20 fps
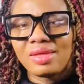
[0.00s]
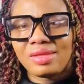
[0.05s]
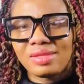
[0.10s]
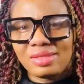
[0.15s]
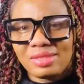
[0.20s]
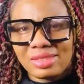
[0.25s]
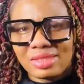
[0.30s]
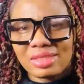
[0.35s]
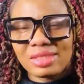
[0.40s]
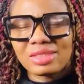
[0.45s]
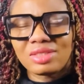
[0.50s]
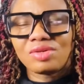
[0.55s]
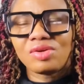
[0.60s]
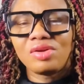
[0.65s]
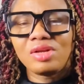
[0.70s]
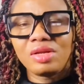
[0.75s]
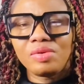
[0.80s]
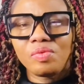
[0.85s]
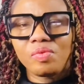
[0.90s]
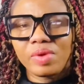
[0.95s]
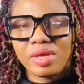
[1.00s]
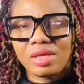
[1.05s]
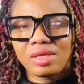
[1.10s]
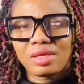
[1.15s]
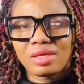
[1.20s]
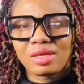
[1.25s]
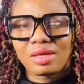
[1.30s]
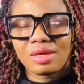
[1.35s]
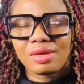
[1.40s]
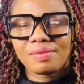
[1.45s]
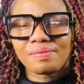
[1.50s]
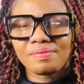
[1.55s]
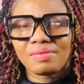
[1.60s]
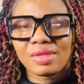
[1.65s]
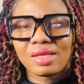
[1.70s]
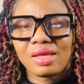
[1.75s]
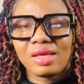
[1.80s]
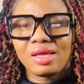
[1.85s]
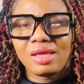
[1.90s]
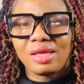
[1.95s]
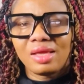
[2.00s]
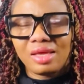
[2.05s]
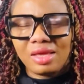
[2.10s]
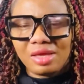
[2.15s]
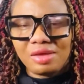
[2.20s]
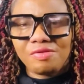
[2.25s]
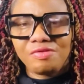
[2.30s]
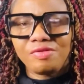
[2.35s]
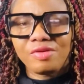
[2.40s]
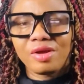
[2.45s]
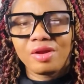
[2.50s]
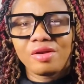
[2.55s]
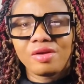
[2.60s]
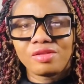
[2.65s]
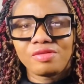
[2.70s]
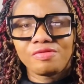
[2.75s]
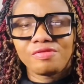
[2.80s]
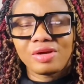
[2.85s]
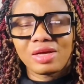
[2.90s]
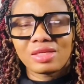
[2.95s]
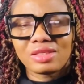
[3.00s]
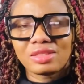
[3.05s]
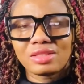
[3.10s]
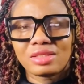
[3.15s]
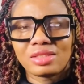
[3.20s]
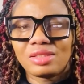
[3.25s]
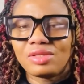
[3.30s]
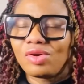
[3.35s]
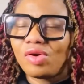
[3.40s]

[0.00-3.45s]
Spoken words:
This is Holy Week. If you are not fasting,